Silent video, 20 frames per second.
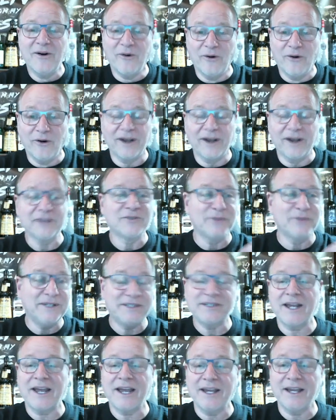Or as we
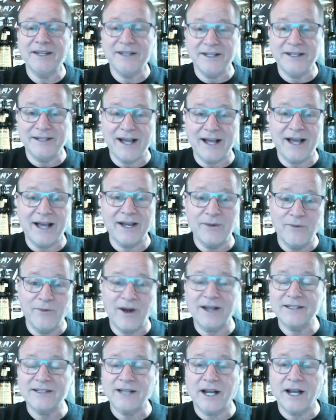say in the Italian
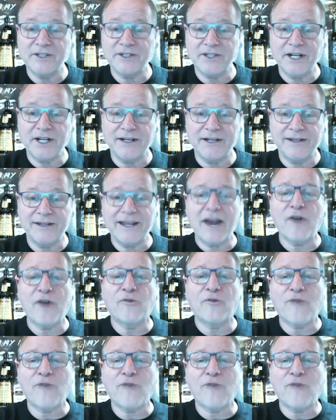wise guy shit, they're